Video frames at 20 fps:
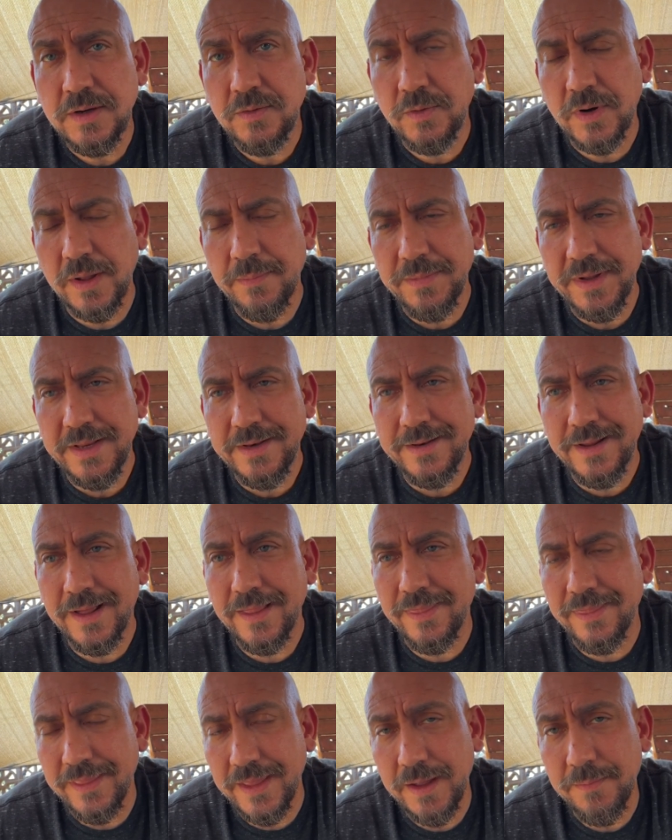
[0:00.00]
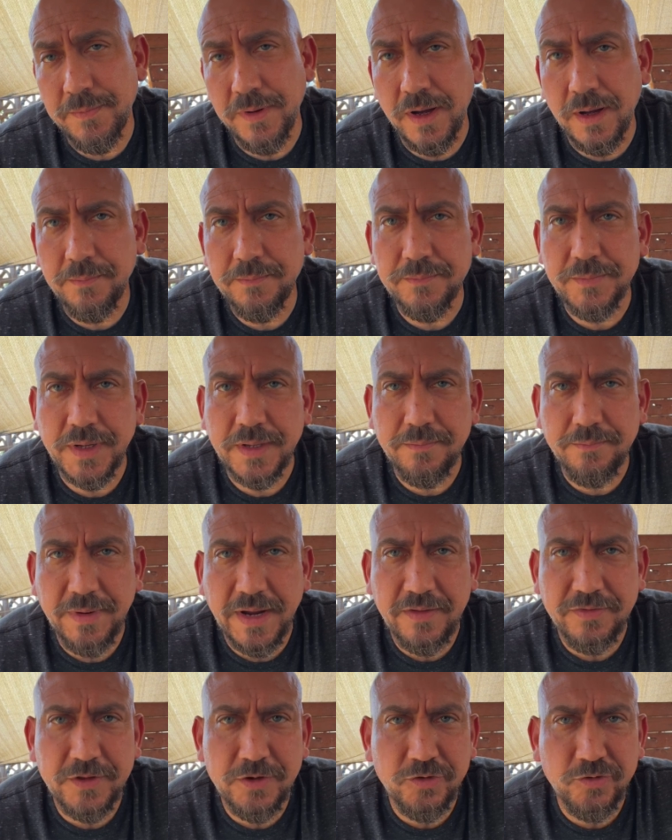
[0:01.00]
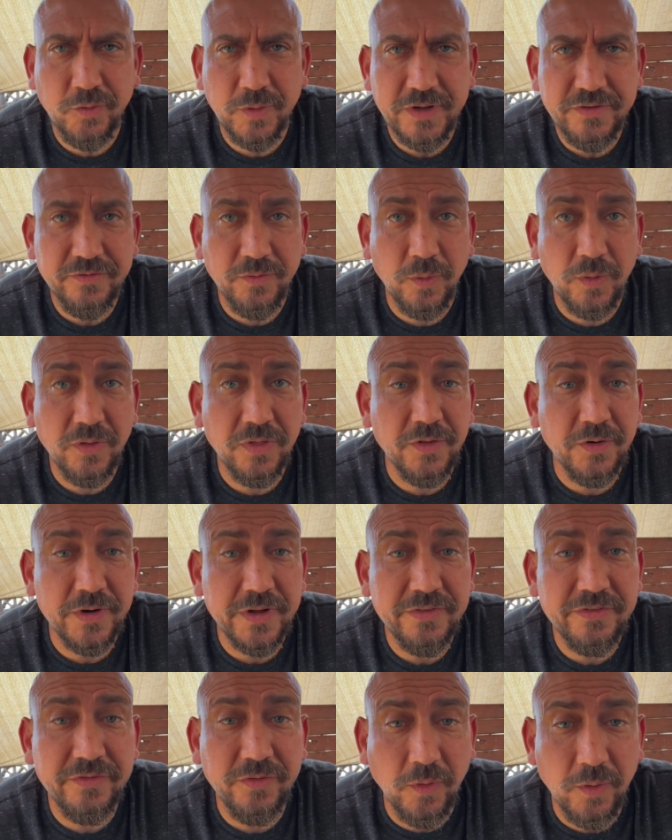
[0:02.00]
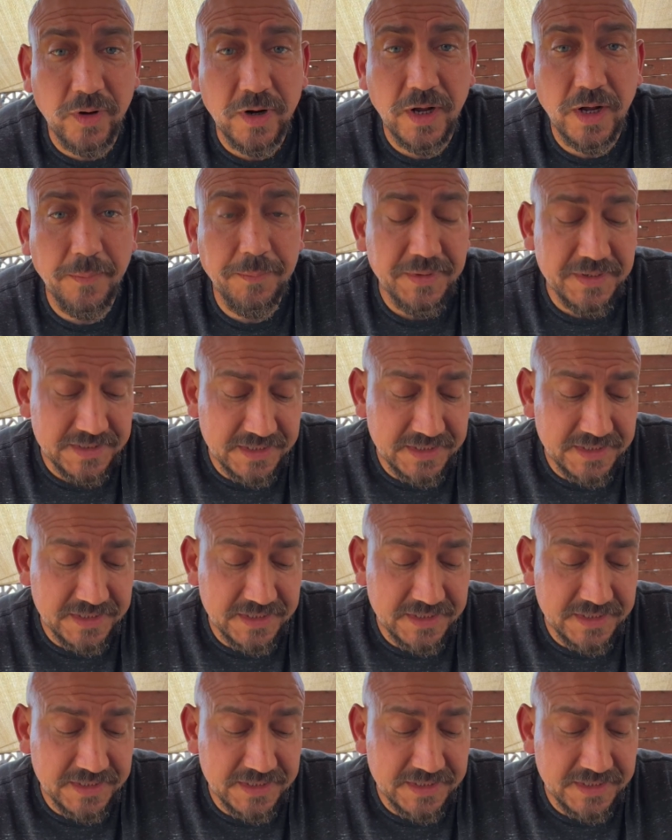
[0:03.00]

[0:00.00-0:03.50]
What I mean, not them up, but Matthew 24:34 up.